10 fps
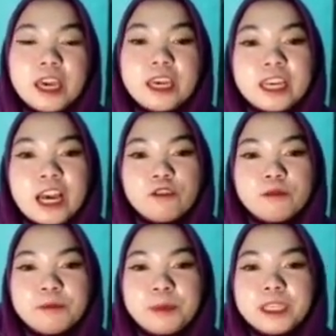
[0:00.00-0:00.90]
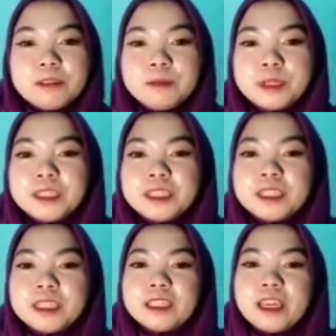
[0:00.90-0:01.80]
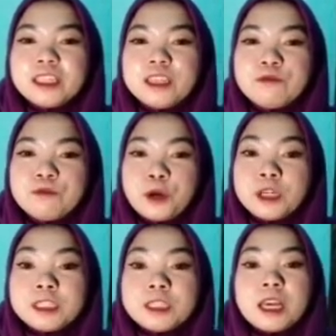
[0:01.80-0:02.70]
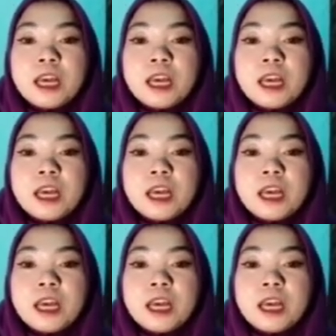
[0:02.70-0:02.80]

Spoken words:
account payable that involved